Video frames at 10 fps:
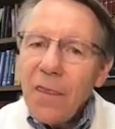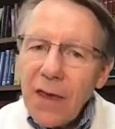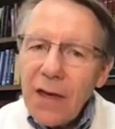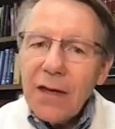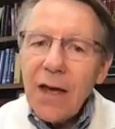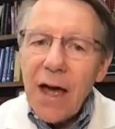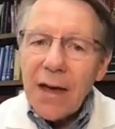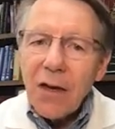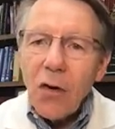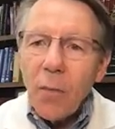then I
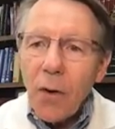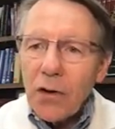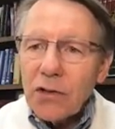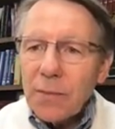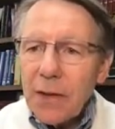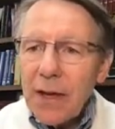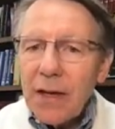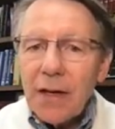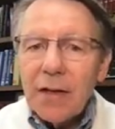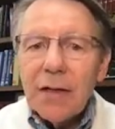go pars
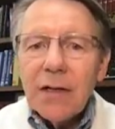plana